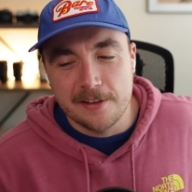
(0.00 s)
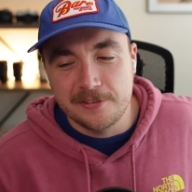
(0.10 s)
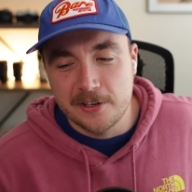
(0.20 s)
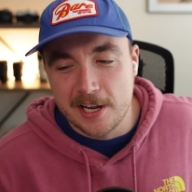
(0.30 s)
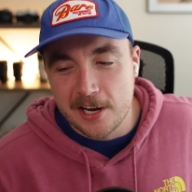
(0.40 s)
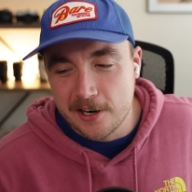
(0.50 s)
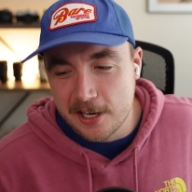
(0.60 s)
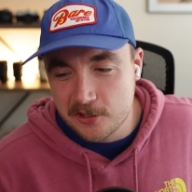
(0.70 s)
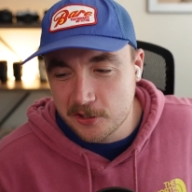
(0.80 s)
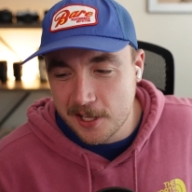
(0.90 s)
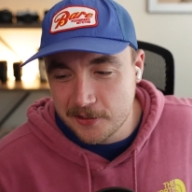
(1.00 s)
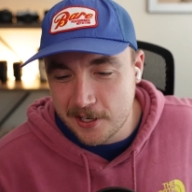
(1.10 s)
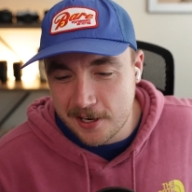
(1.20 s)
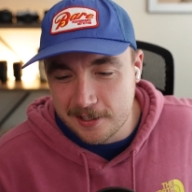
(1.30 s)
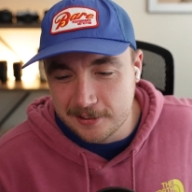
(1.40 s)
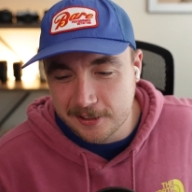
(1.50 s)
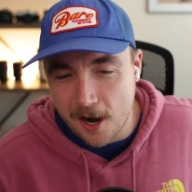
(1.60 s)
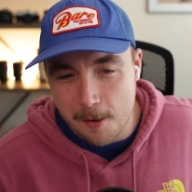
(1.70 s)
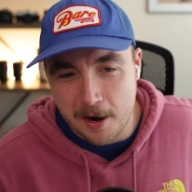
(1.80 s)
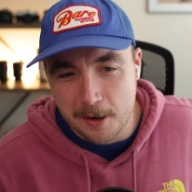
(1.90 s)
you're an internet troll out there and
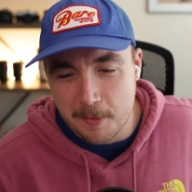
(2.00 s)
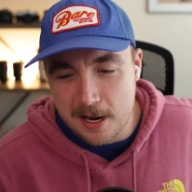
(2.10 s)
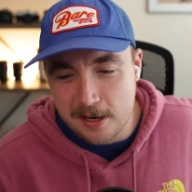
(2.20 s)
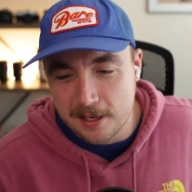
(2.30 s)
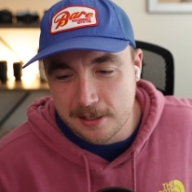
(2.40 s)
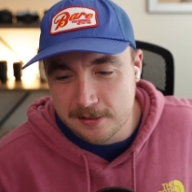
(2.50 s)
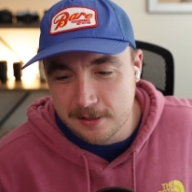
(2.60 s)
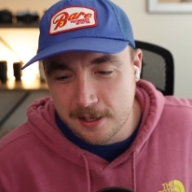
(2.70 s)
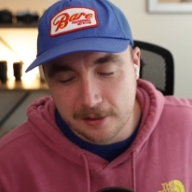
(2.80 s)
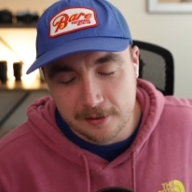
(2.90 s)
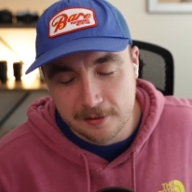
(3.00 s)
commenting mean things, like